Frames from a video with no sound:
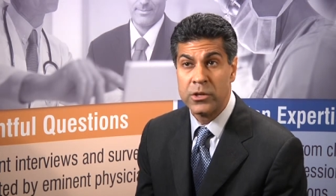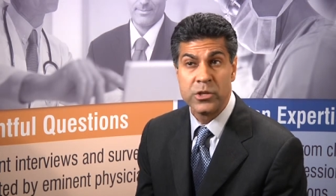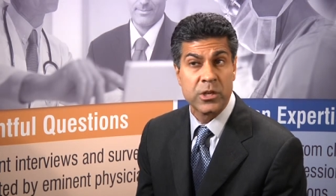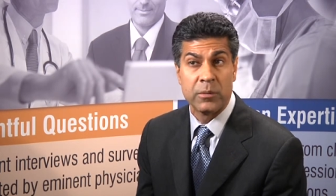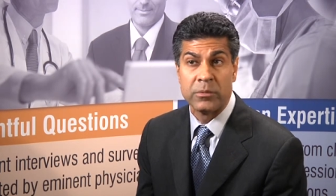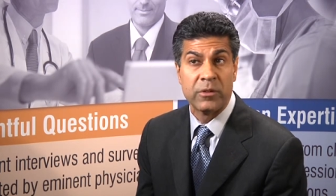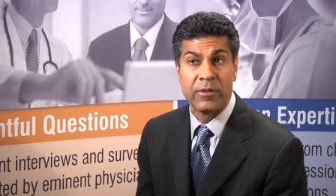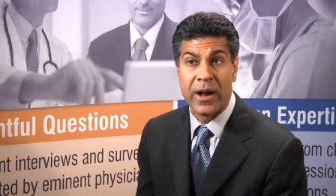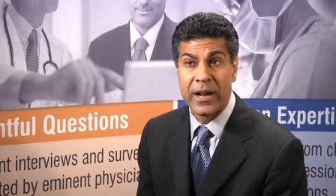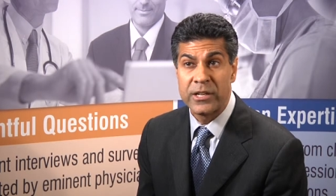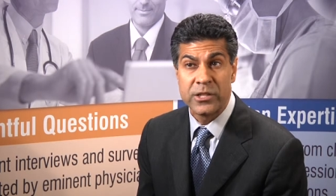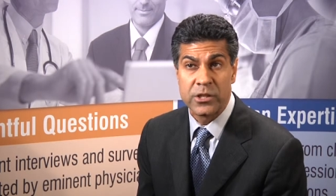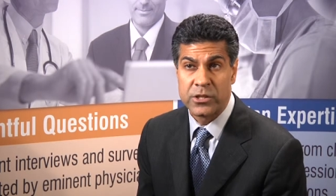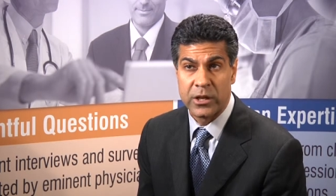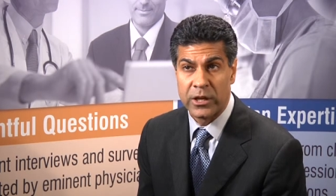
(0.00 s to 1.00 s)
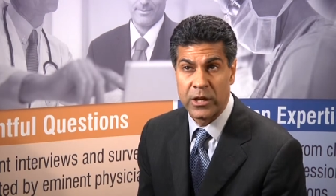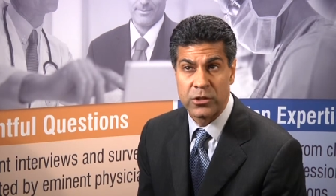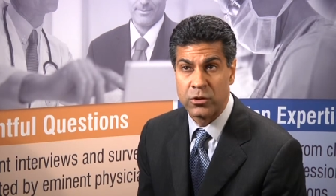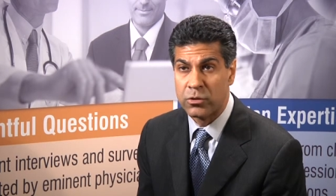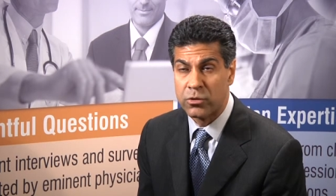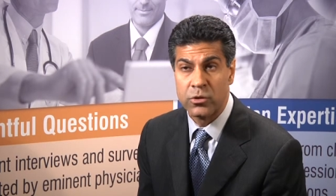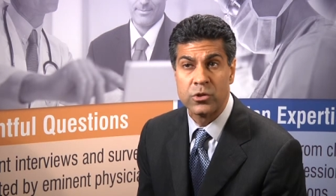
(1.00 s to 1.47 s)
some devices that
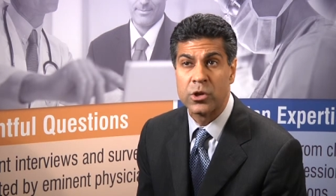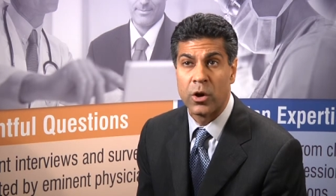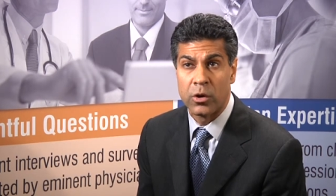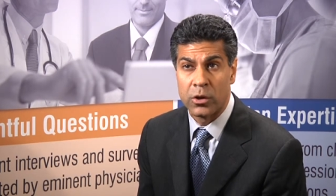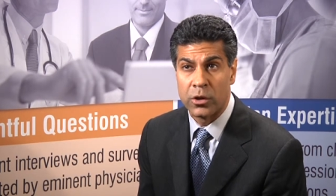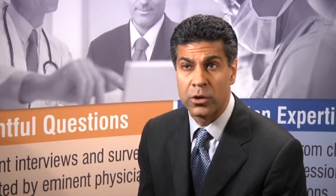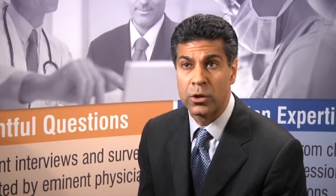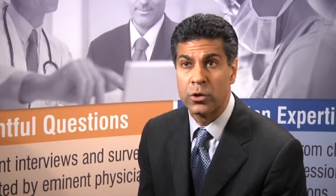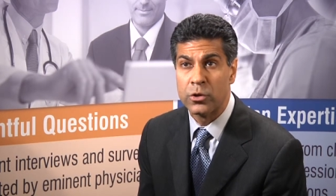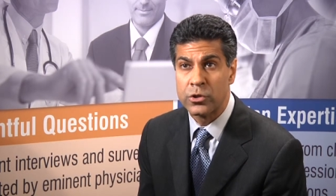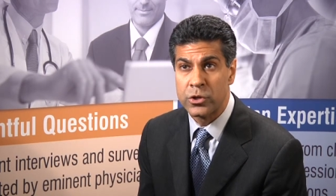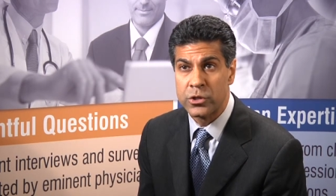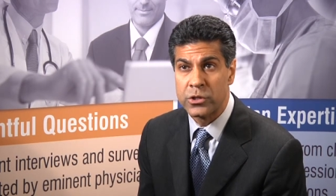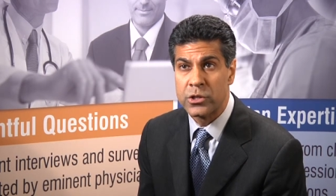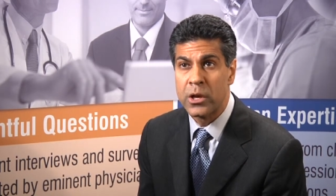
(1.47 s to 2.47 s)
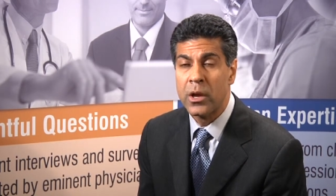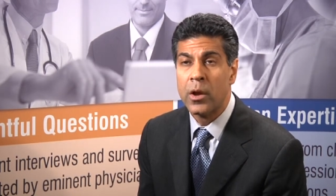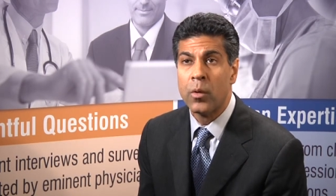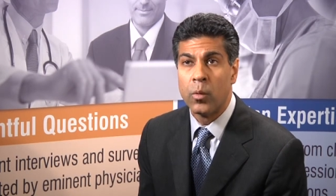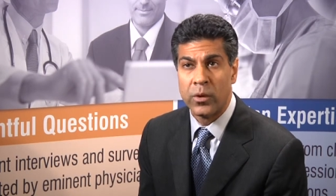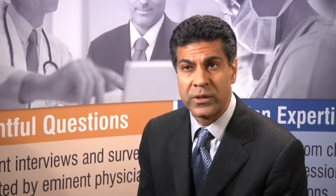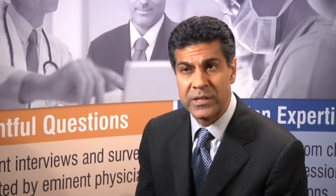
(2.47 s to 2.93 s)
get you through total occlusions
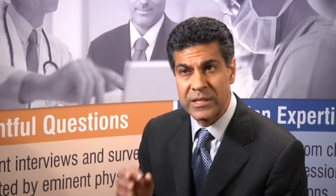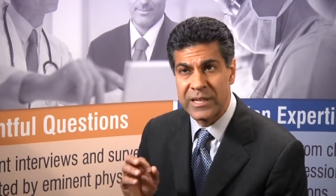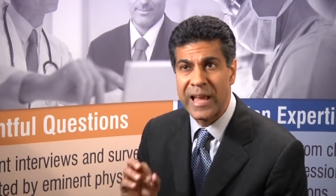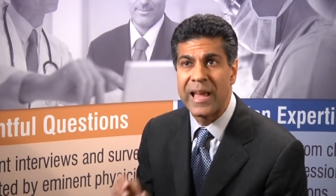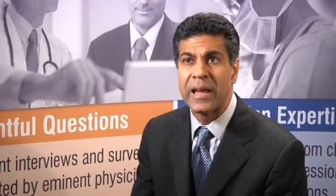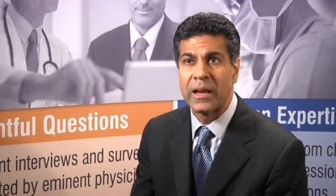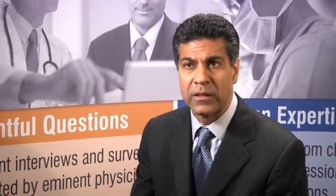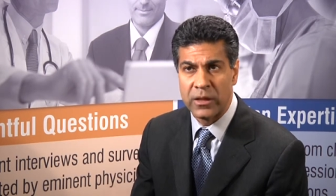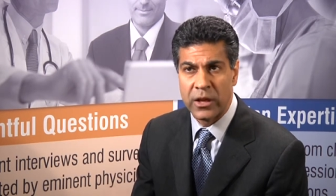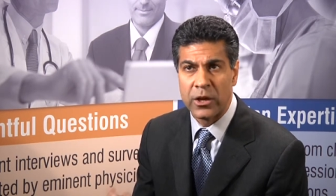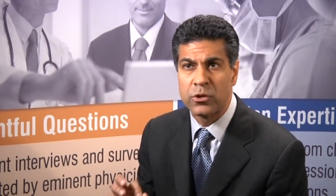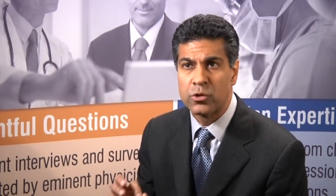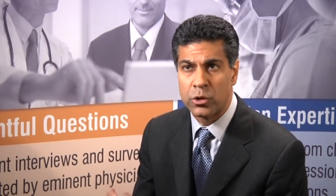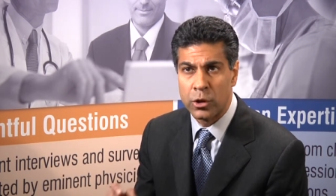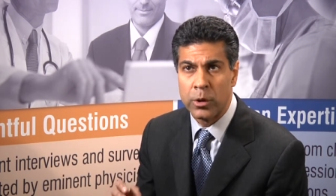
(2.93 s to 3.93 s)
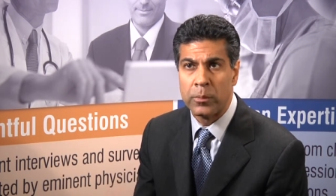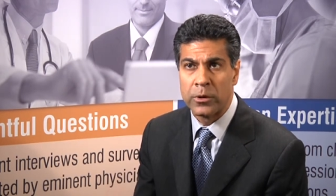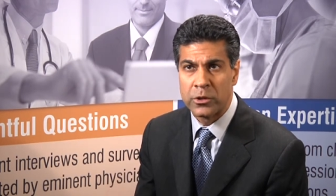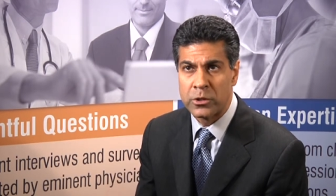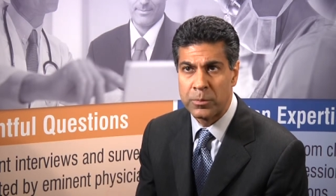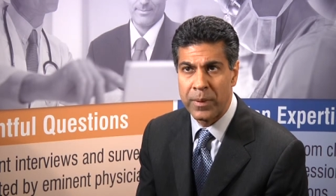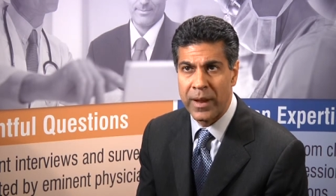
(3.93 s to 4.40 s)
with staying in the
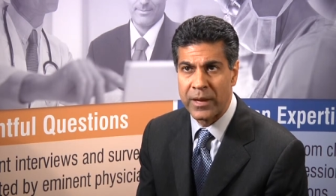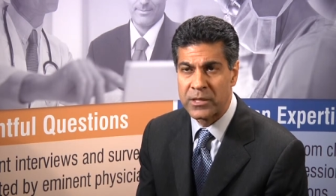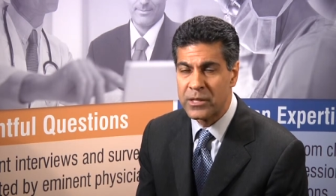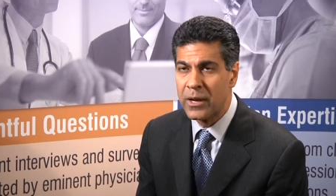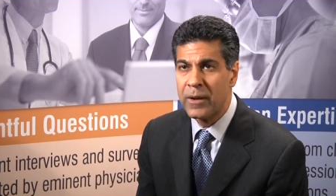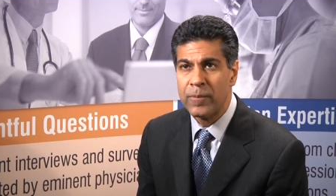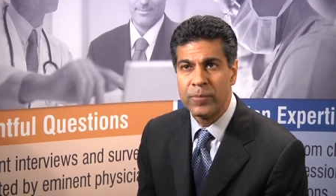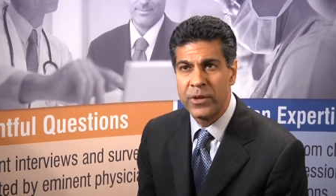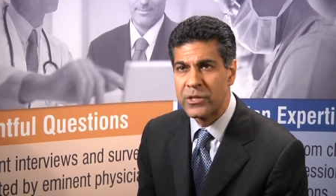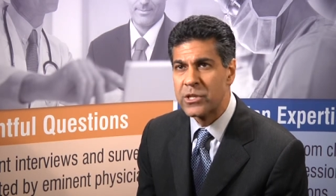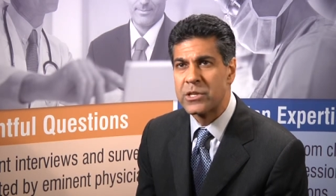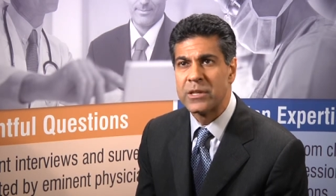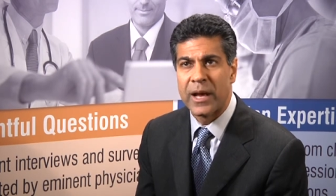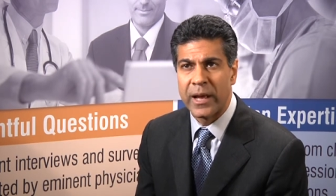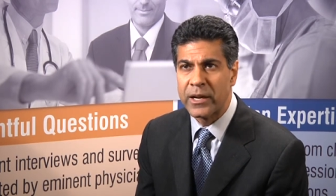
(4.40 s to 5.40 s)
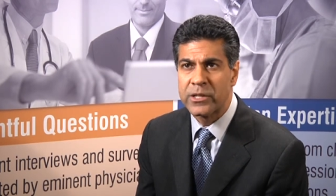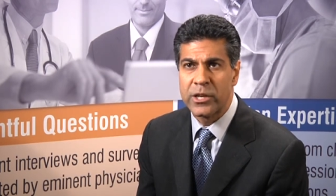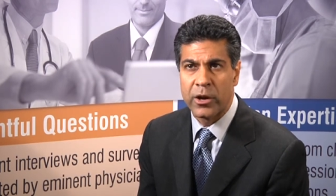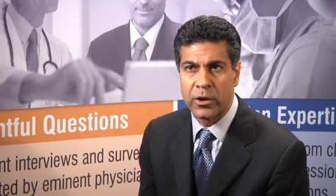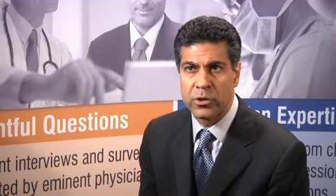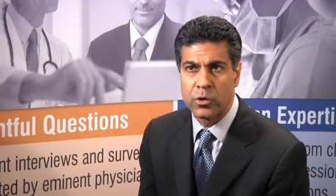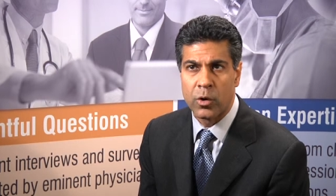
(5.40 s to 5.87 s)
intraluminal space. This is not a
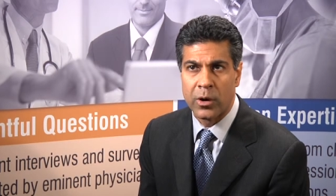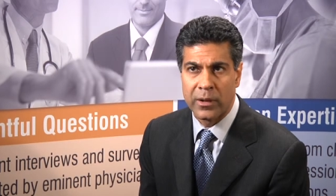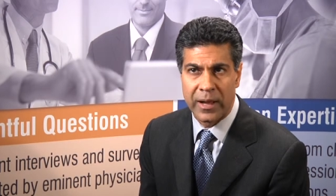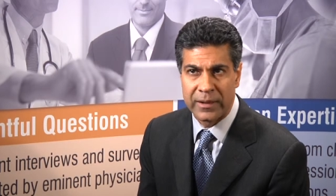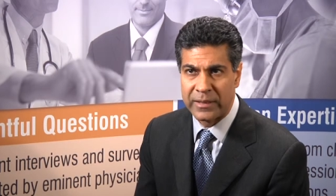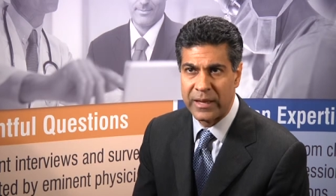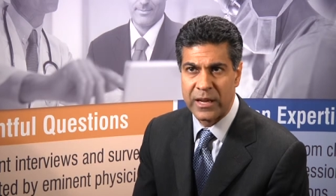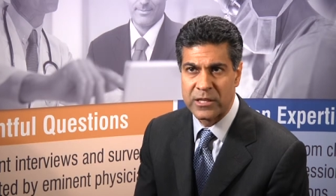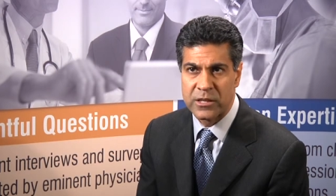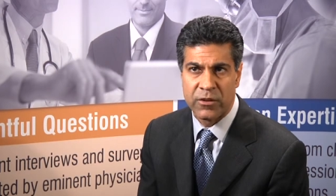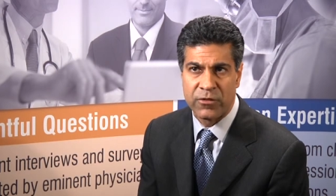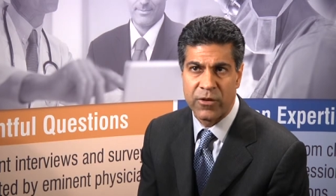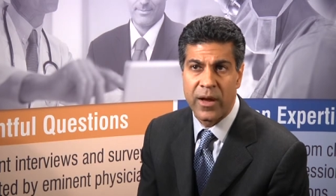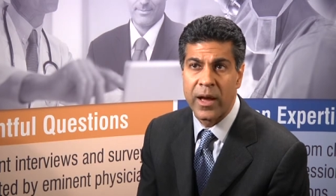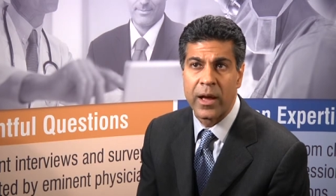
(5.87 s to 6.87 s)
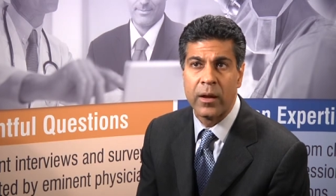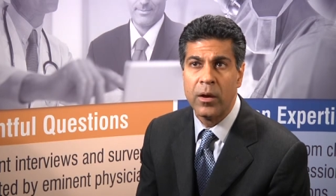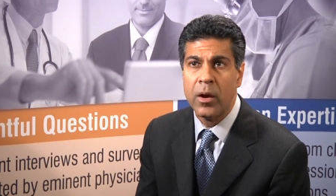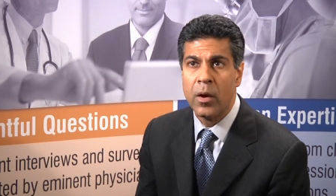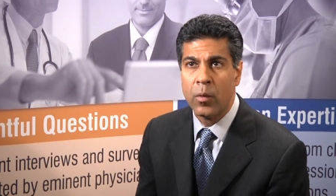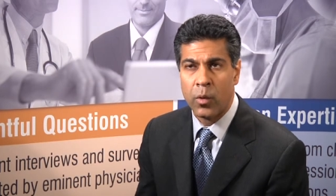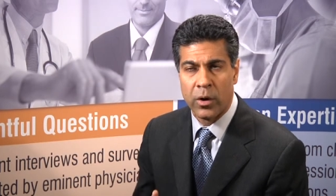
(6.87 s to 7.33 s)
territory like the SFA
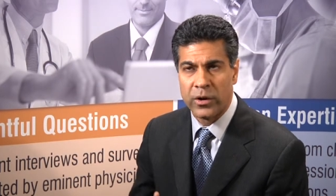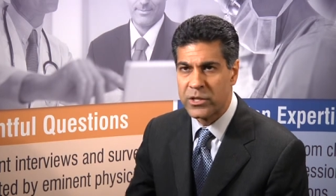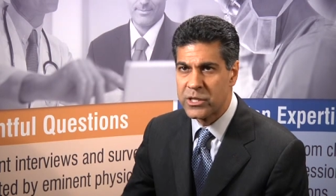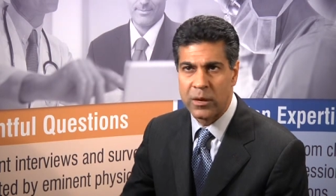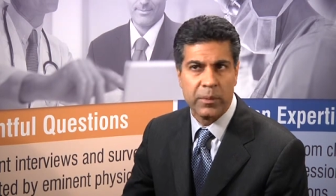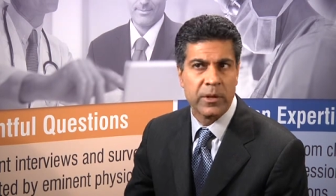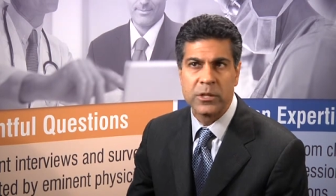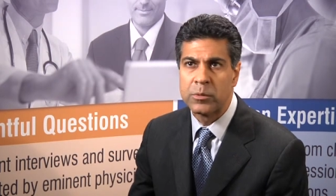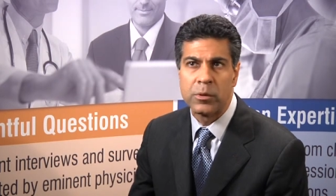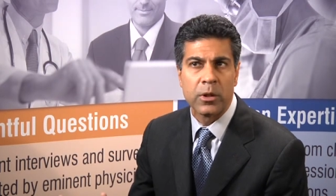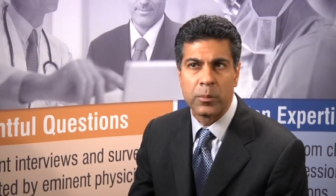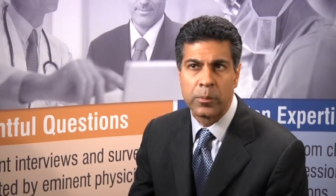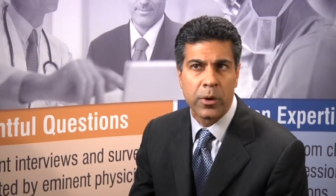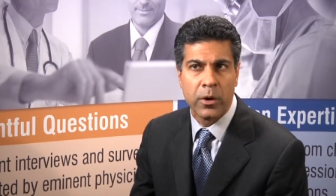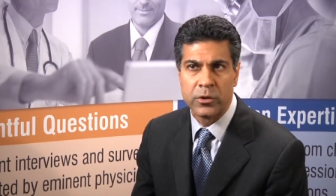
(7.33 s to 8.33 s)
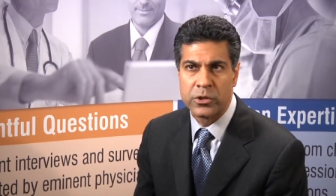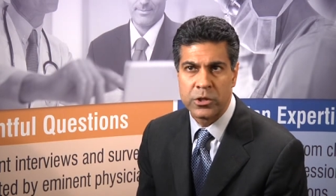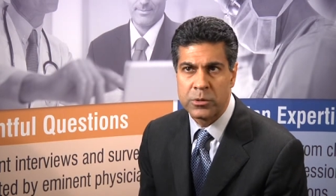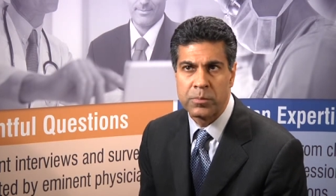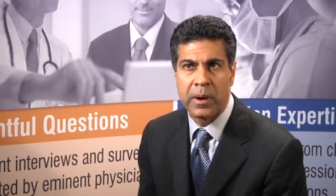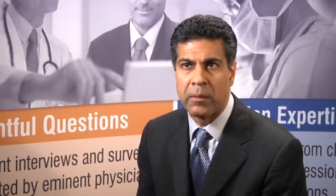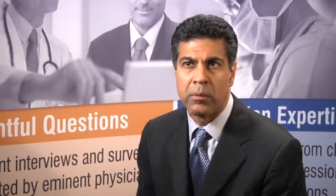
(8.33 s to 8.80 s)
where a subintimal approach
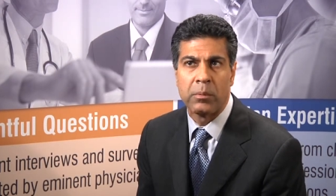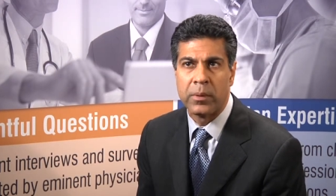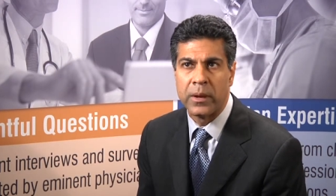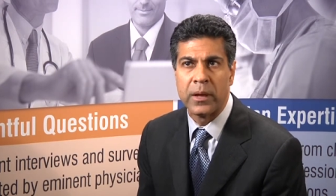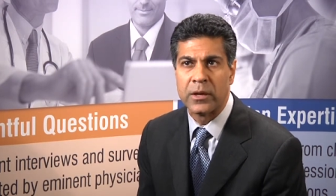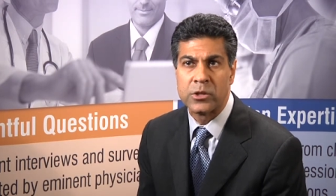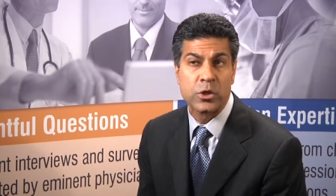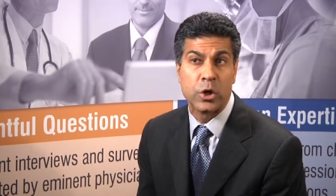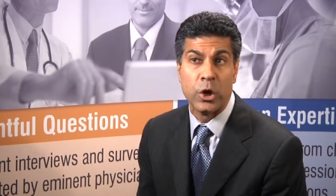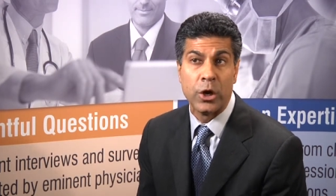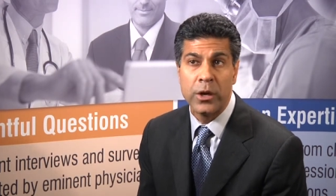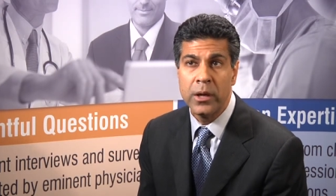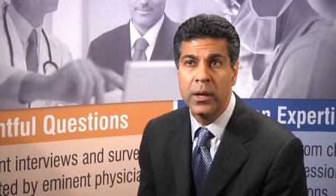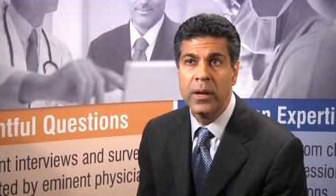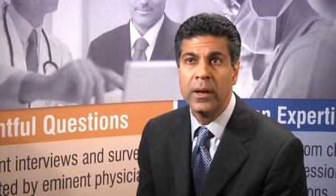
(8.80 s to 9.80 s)
is probably as good.